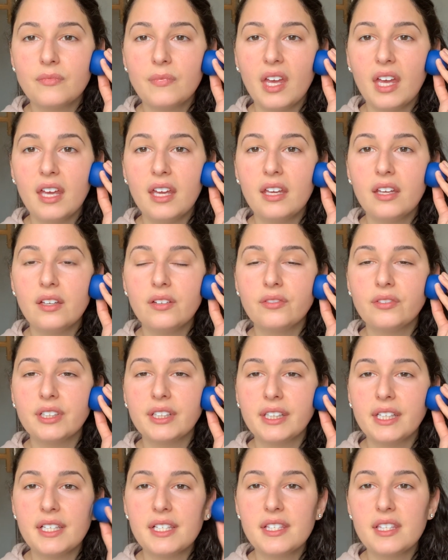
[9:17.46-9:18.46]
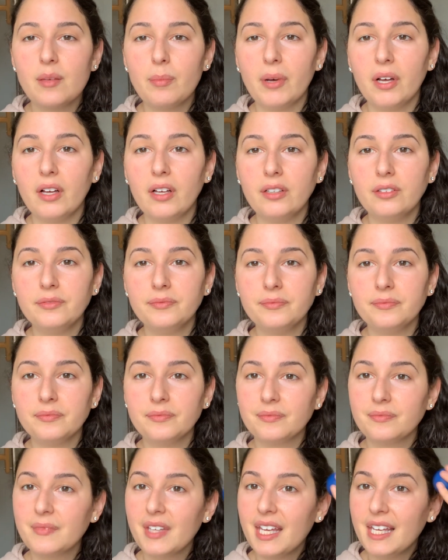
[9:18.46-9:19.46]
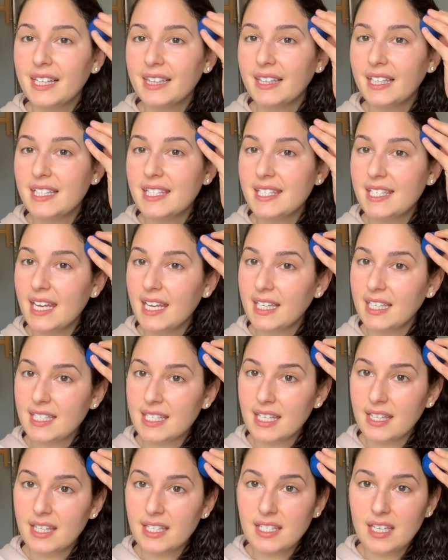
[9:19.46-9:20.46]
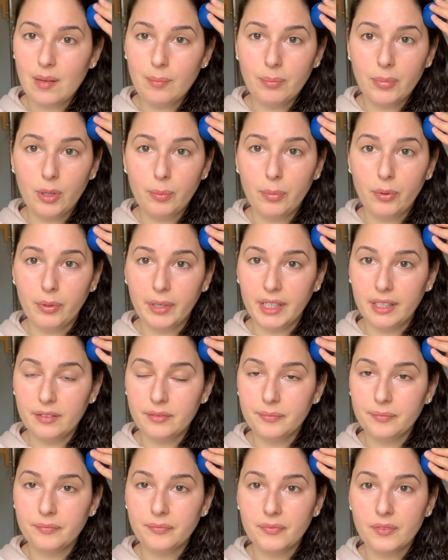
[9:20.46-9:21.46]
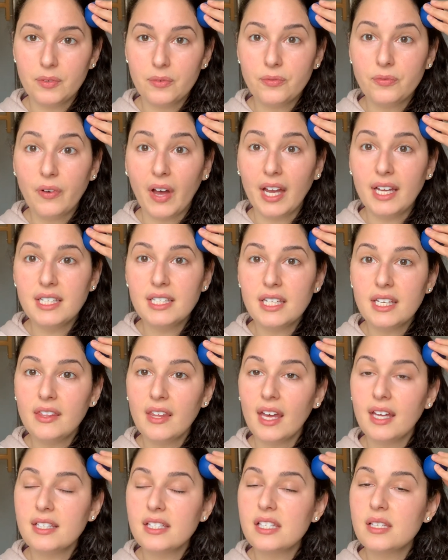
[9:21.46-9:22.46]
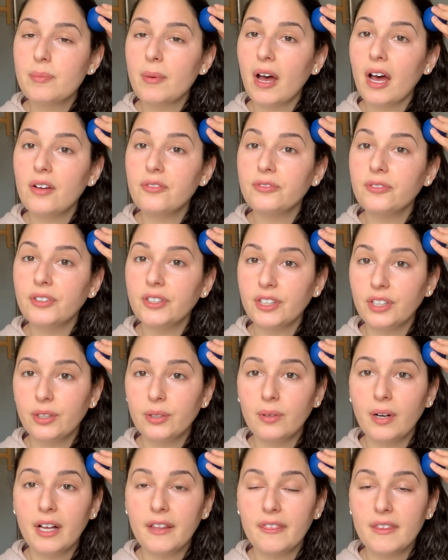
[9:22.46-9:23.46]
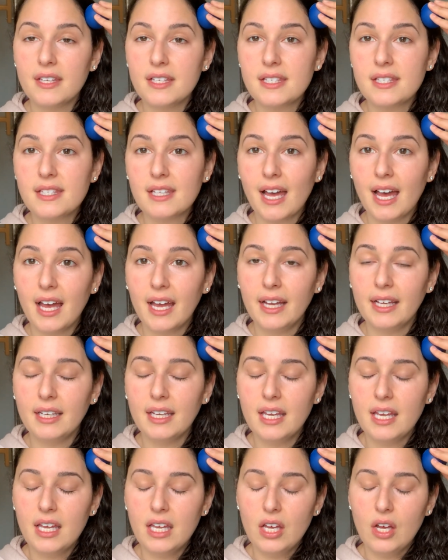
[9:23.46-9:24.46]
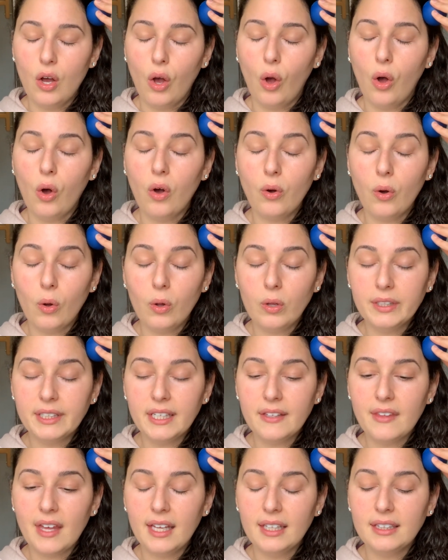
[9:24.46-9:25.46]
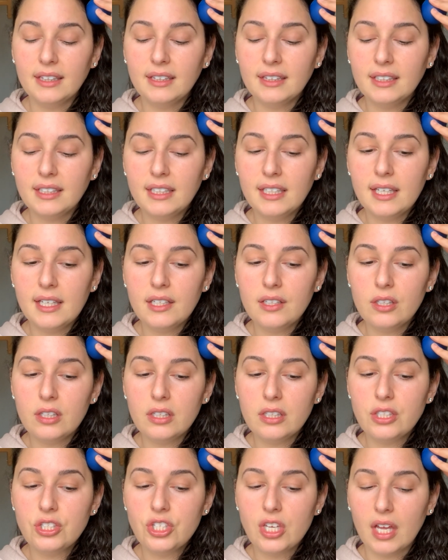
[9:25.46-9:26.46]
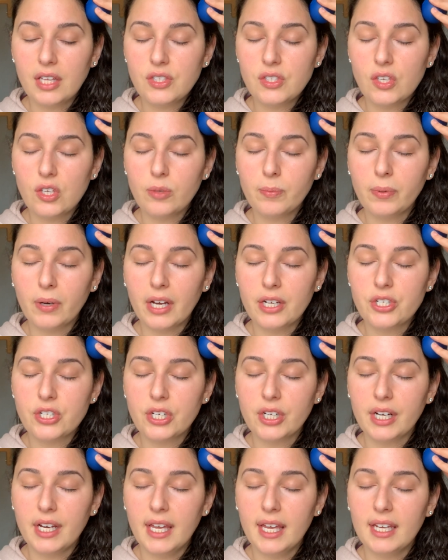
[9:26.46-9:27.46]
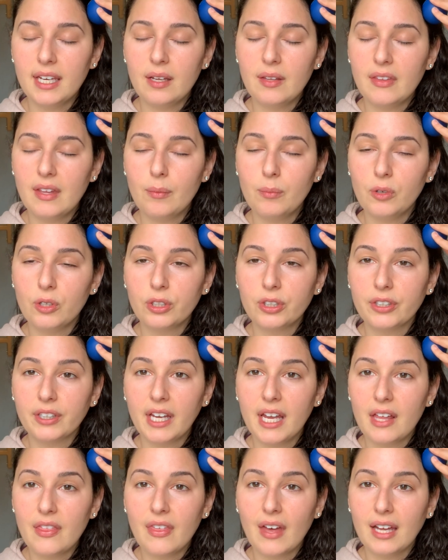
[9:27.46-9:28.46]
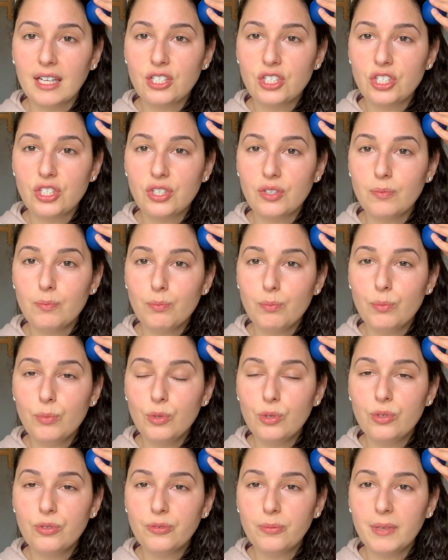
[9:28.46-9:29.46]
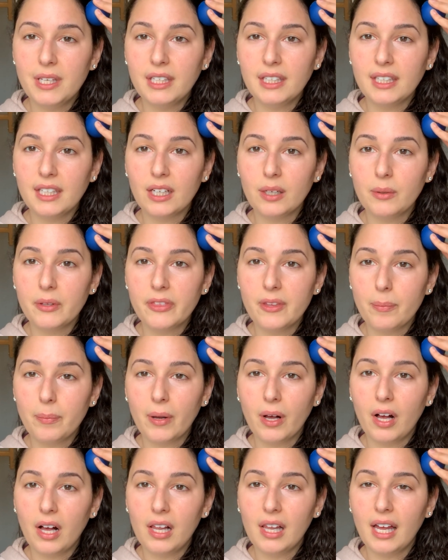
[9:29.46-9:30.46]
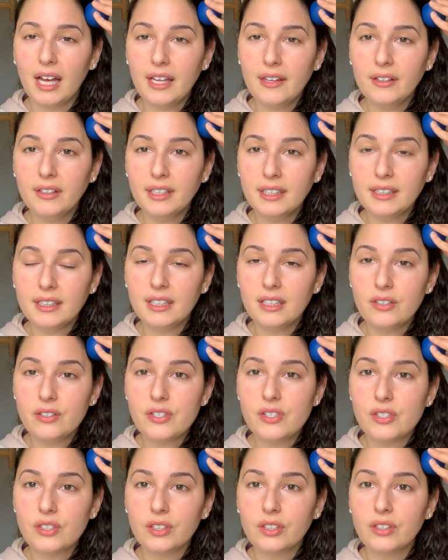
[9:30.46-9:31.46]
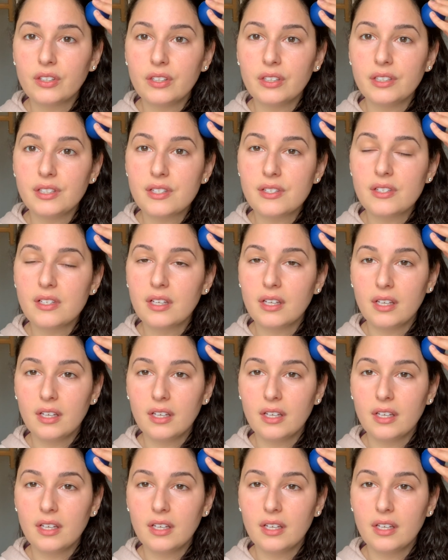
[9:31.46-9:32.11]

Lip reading: and release the ball. Let's take it to the temple point. Finding that spot for you on this side, holding that little gentle pressure in, and then we'll create that movement here with the ball, either in little circles